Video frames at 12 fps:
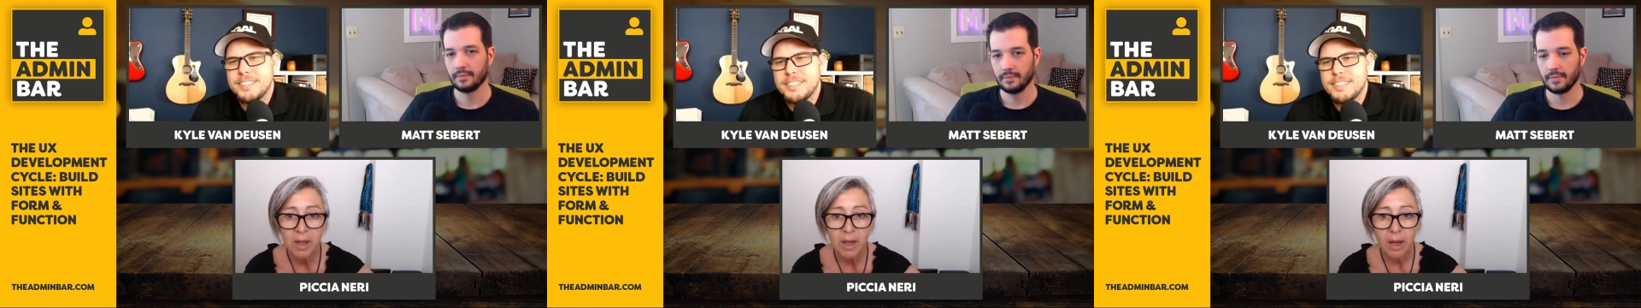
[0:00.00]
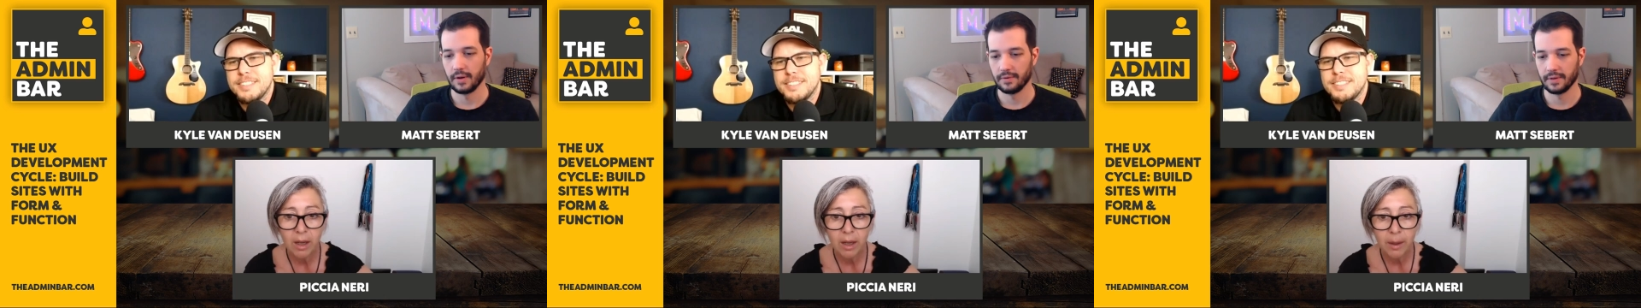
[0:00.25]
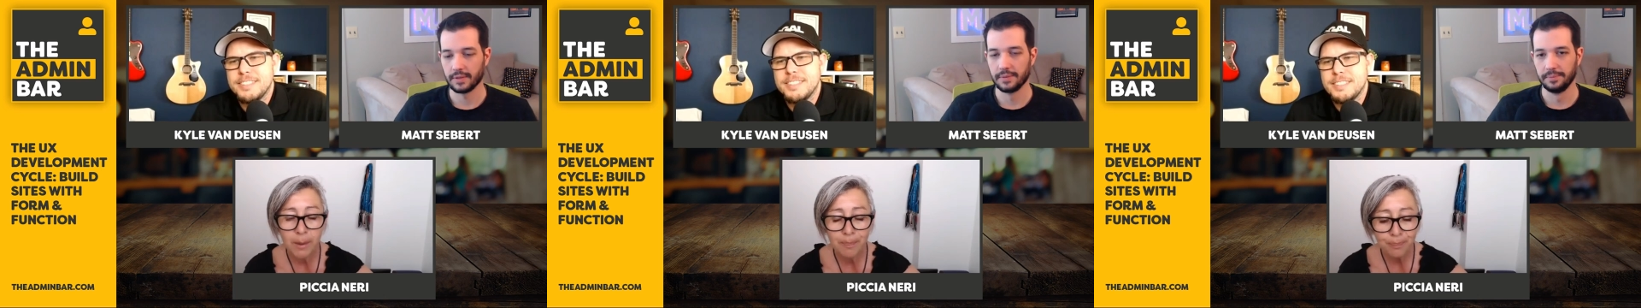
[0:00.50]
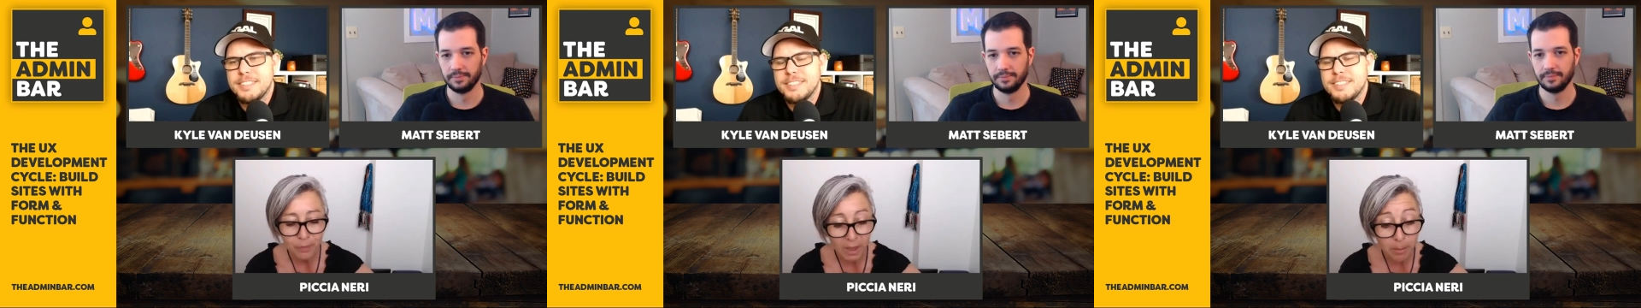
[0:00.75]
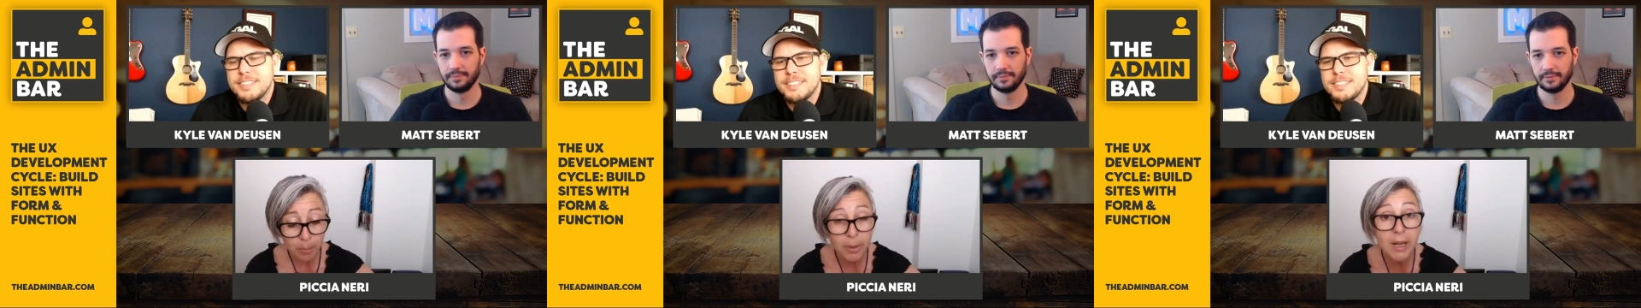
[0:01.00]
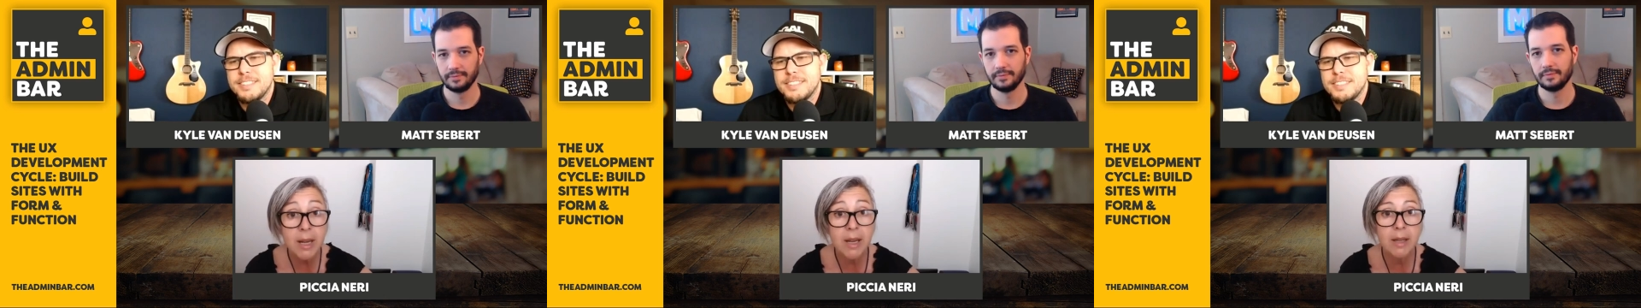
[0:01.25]
Speaker 1: Um, and
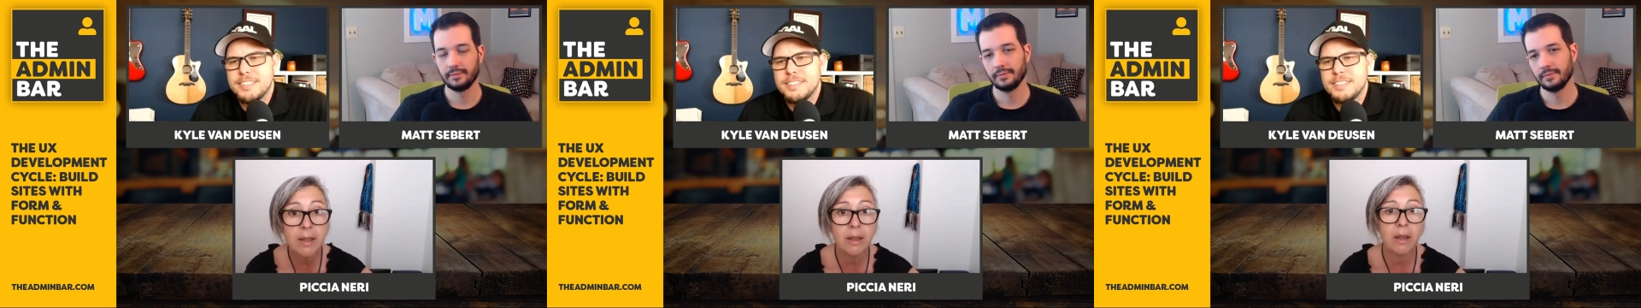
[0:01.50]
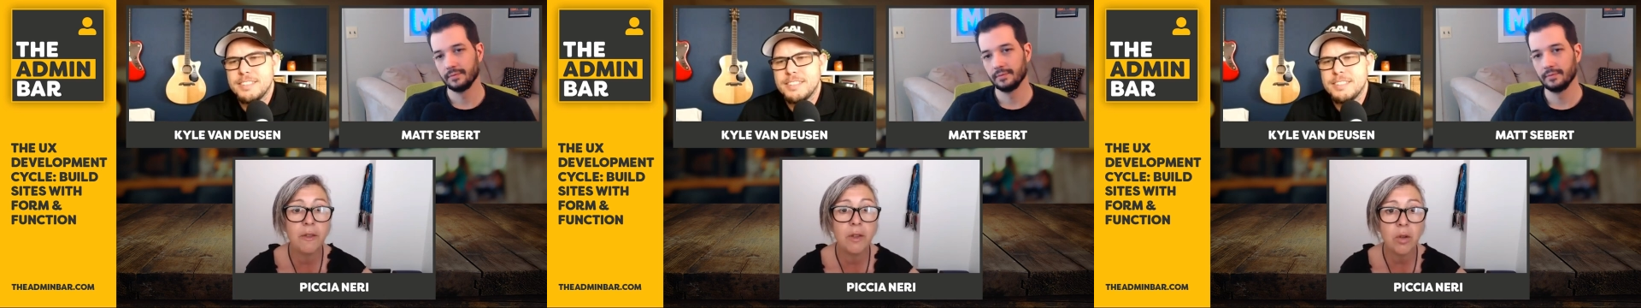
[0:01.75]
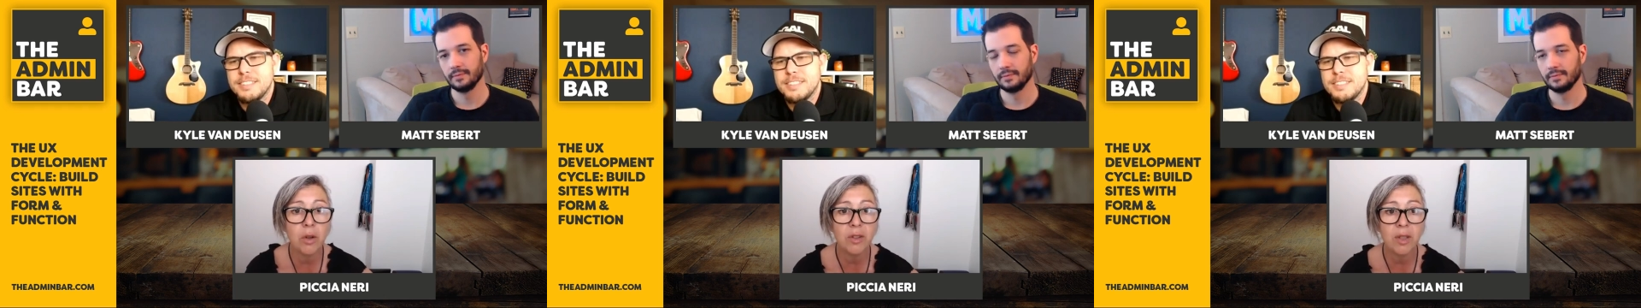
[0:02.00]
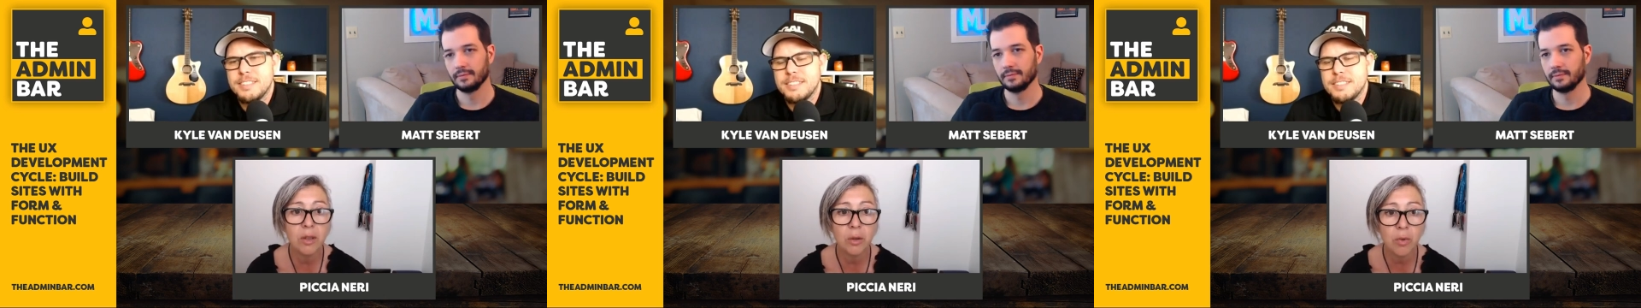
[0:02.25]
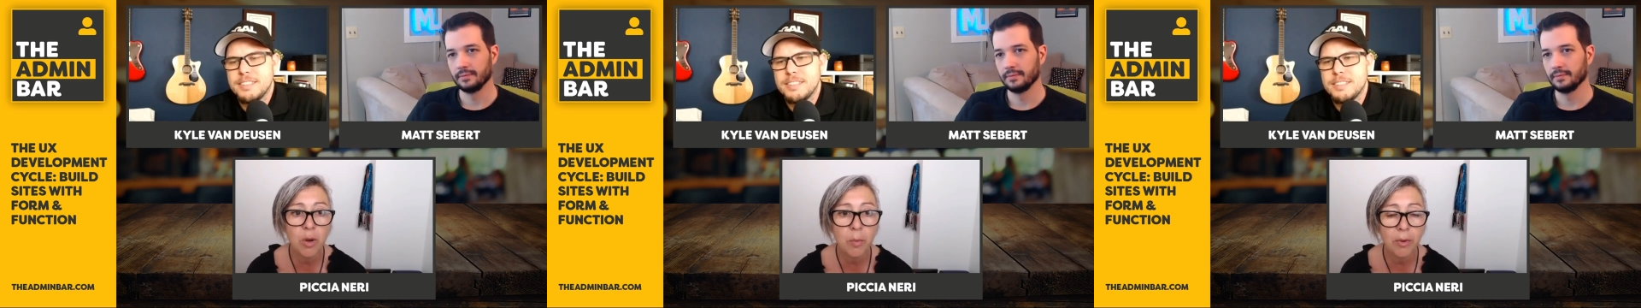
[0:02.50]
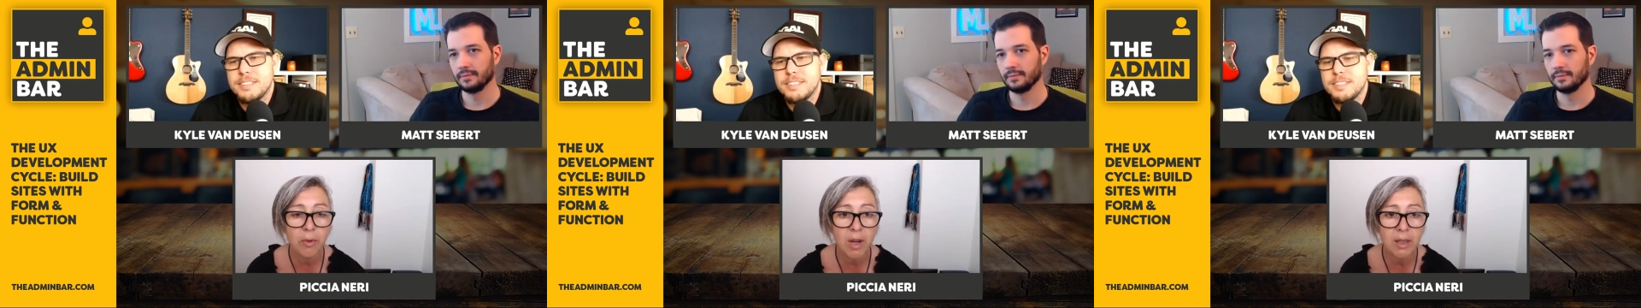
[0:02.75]
please, if you're not in the group
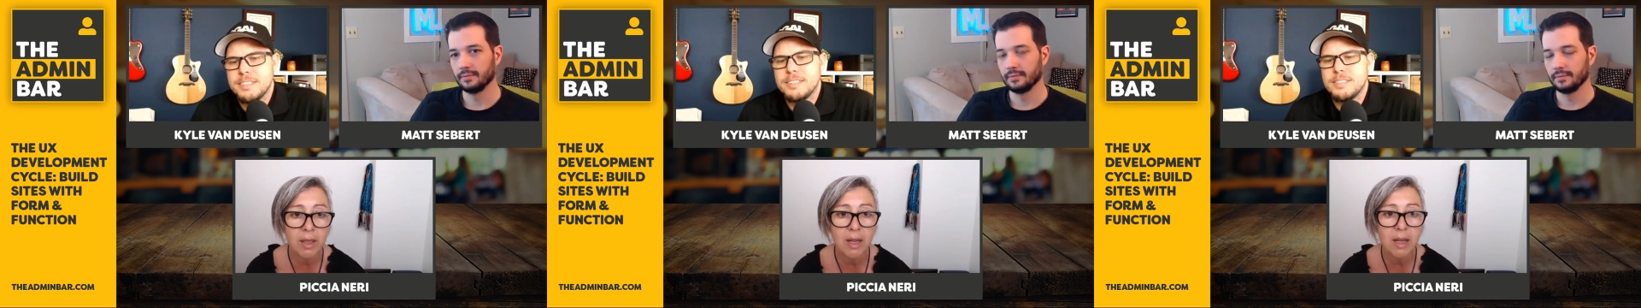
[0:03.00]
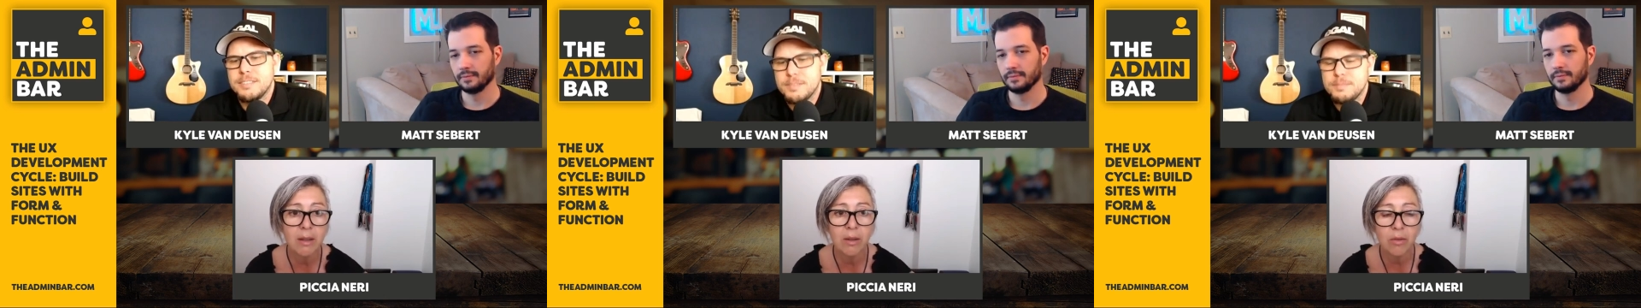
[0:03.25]
already,